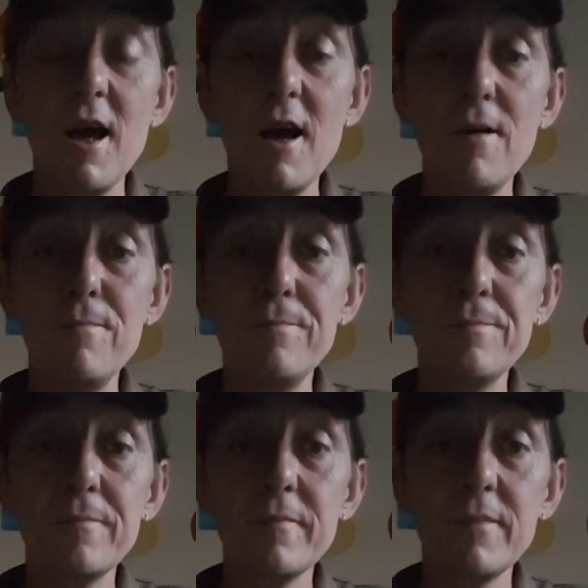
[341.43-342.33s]

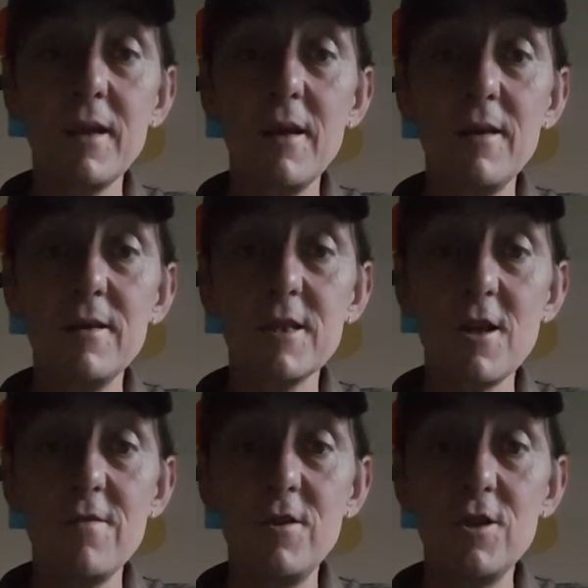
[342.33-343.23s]
so
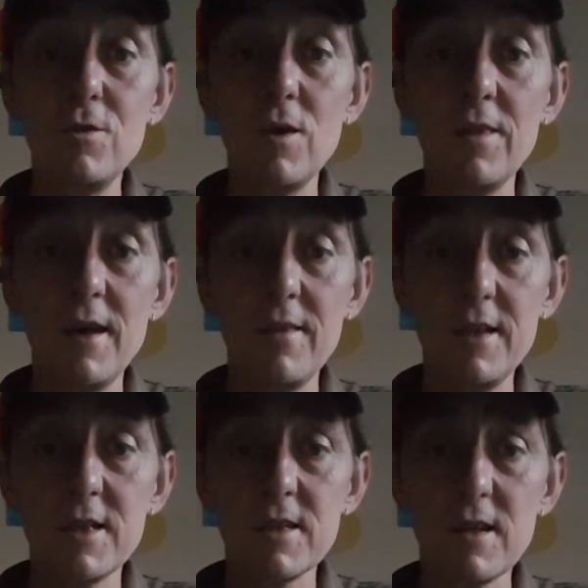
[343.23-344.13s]
if you do want that,
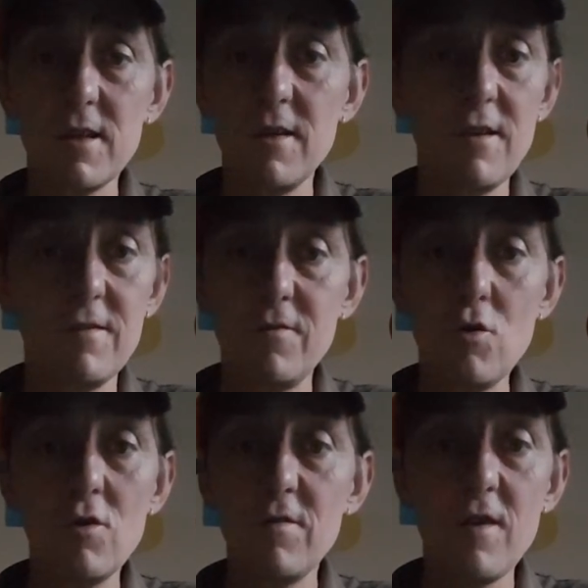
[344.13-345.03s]
there's
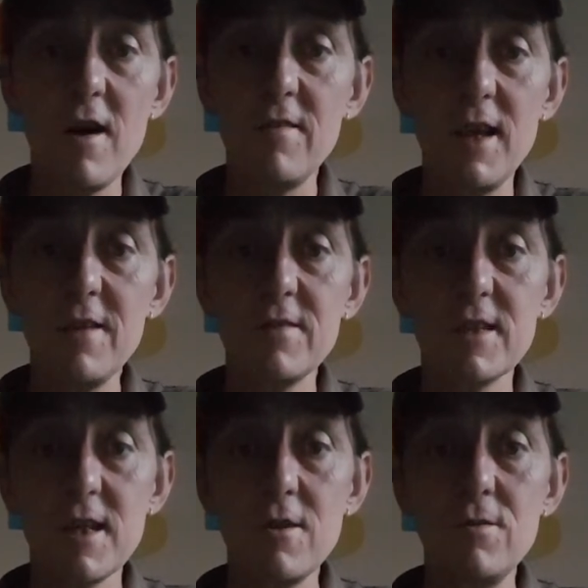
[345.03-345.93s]
4 or 5 left,
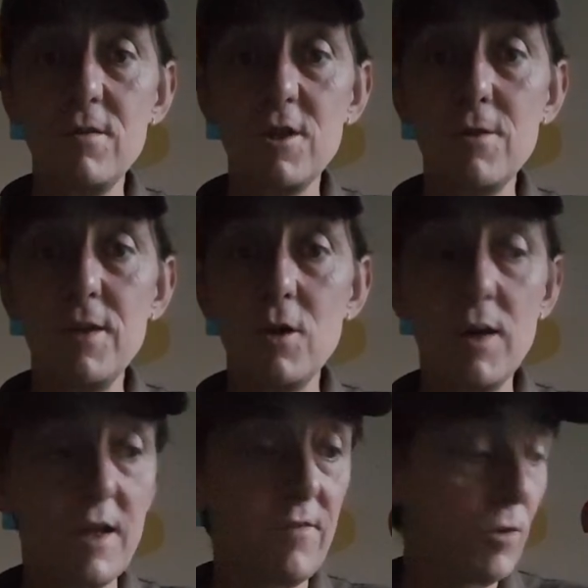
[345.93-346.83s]
so do be
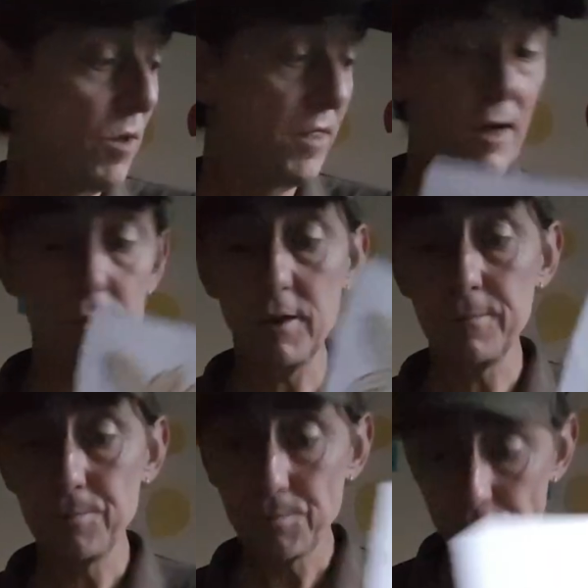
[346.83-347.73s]
quick if you want that one.